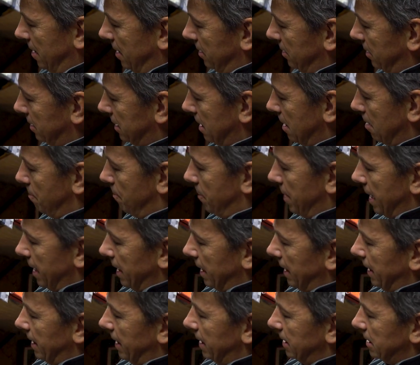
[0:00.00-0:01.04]
just how
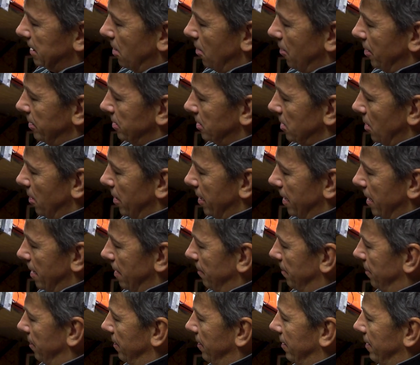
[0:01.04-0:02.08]
badly these lines line
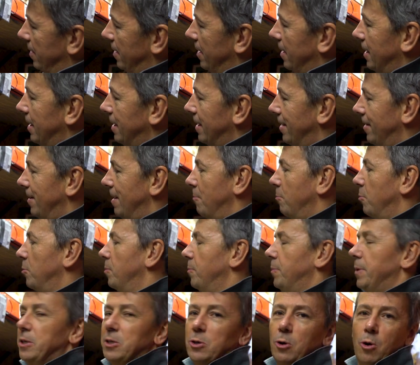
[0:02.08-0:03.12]
up. You know, that wouldn't
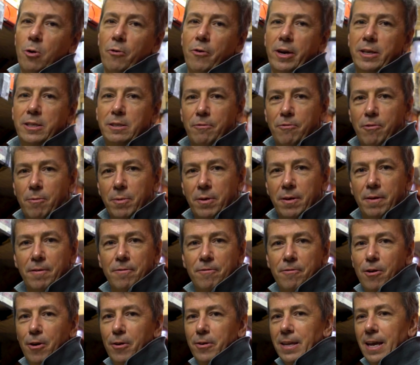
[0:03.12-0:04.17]
be tolerated from a
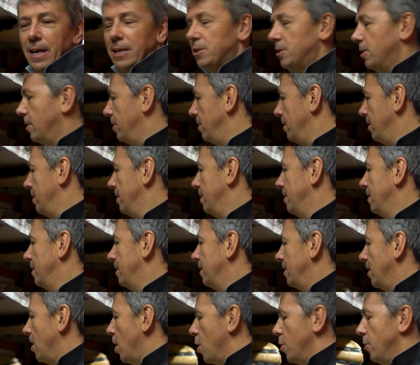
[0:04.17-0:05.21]
Ferrari Daytona
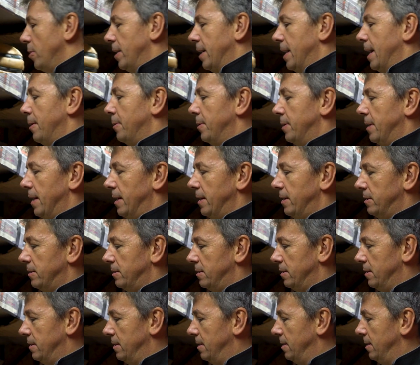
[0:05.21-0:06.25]
owner
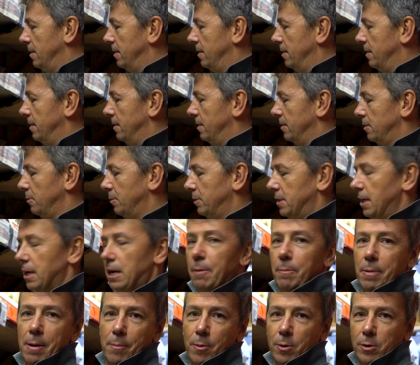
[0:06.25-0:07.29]
nowadays. So we take a
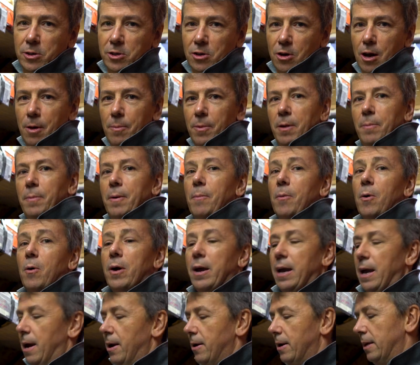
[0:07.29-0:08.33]
bit more time and a bit more
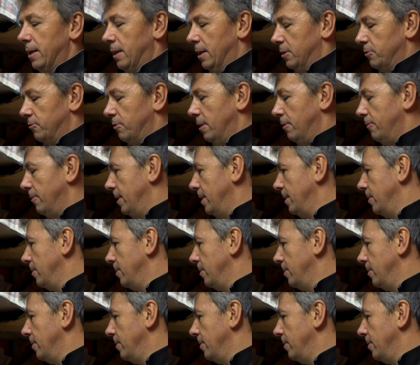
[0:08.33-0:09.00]
care and get these really, really